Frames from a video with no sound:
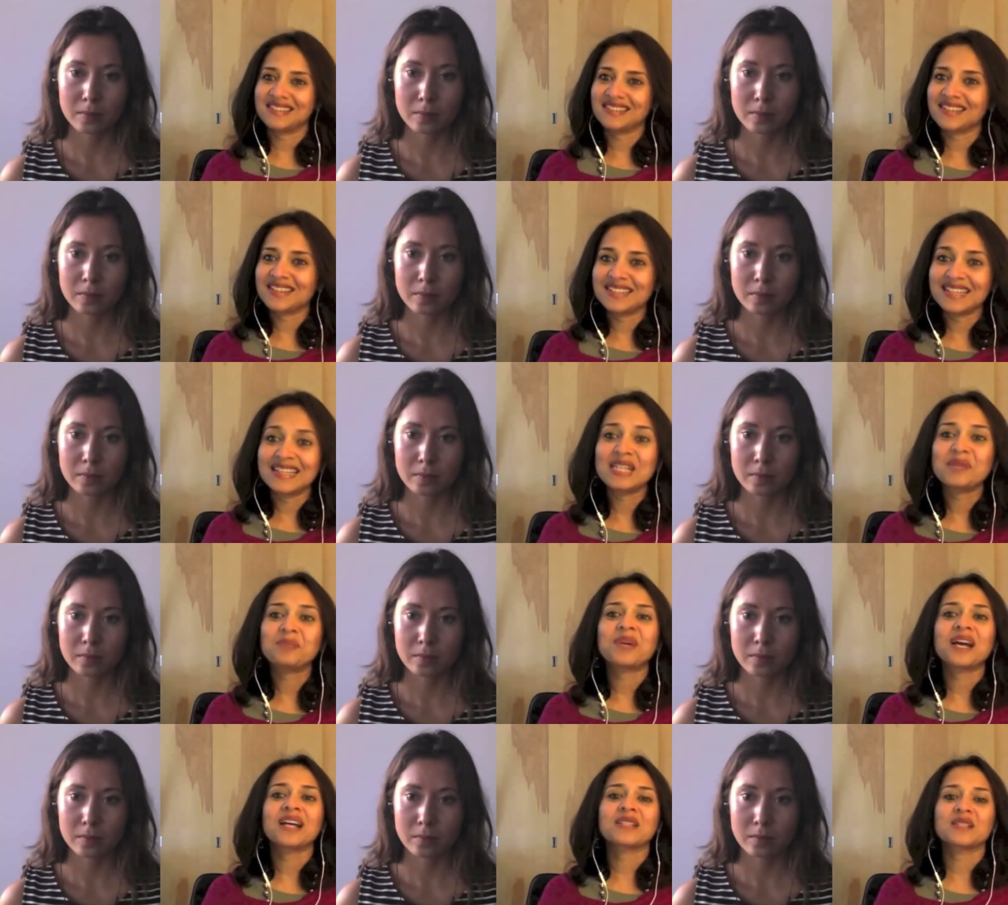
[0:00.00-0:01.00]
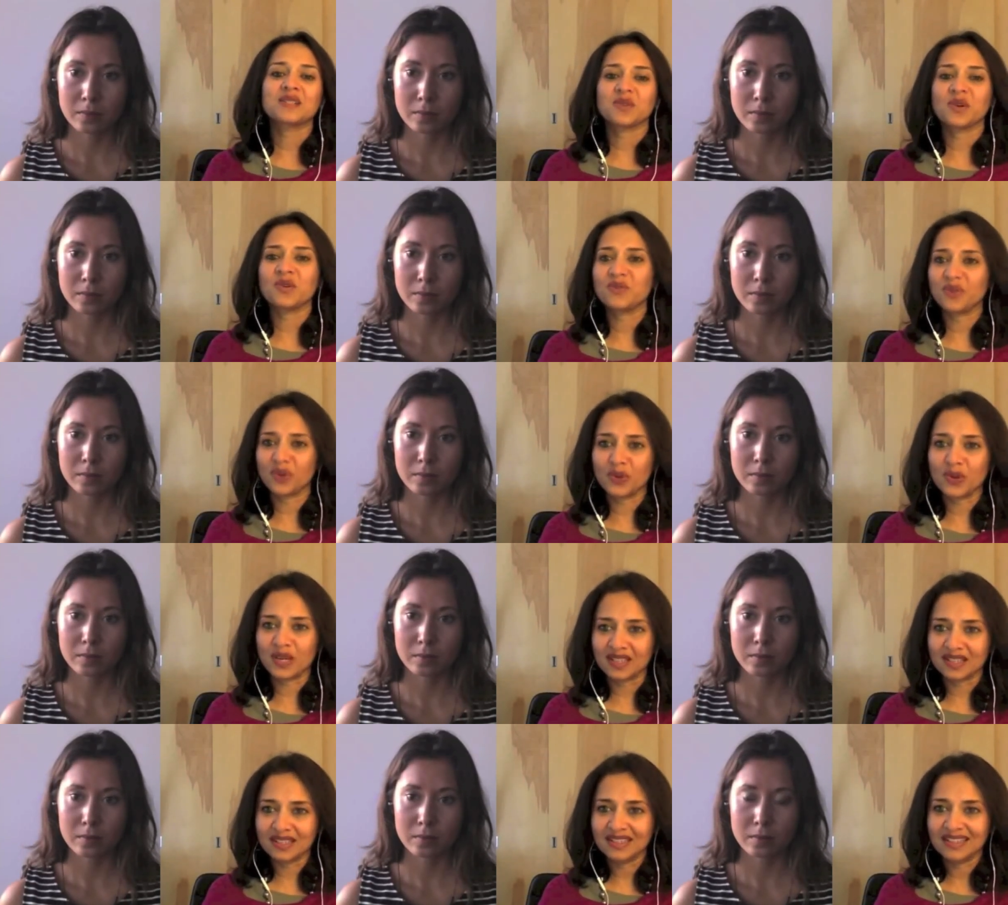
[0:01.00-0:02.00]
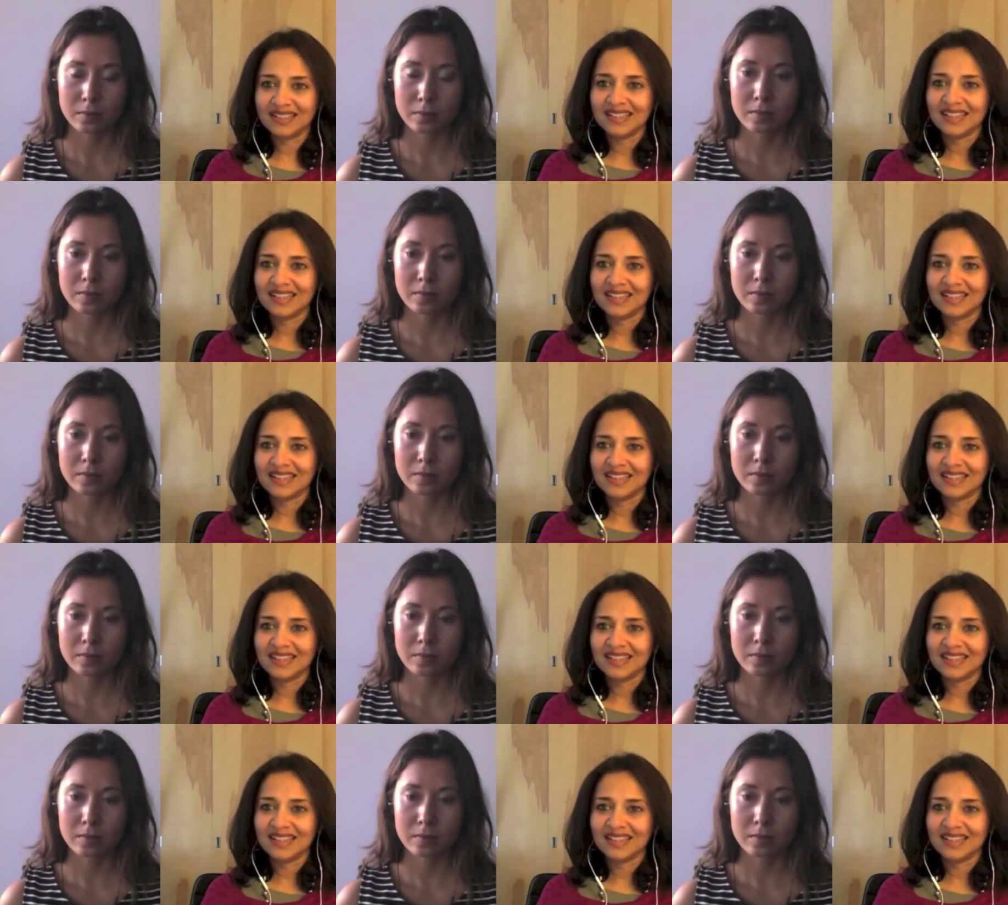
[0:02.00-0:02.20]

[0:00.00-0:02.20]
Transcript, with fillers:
Speaker 1: is a daily practice of yoga.